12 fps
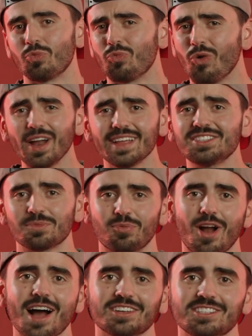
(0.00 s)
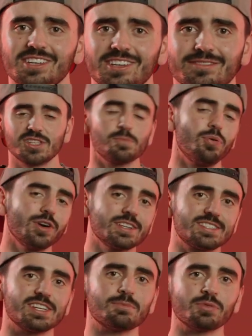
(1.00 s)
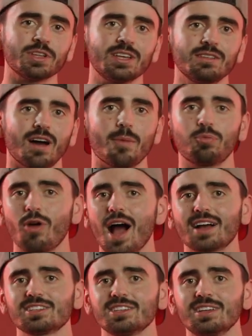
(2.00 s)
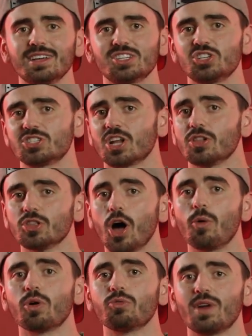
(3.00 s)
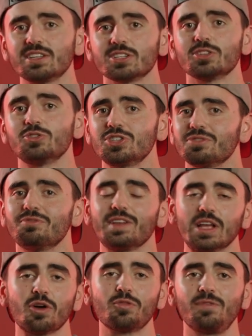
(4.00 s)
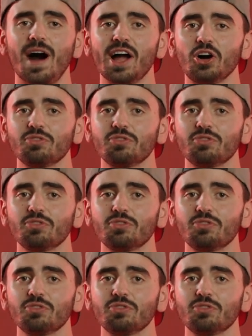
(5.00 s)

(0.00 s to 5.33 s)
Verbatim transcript: what is a proxy? To put it simply, a proxy is just a lower resolution video file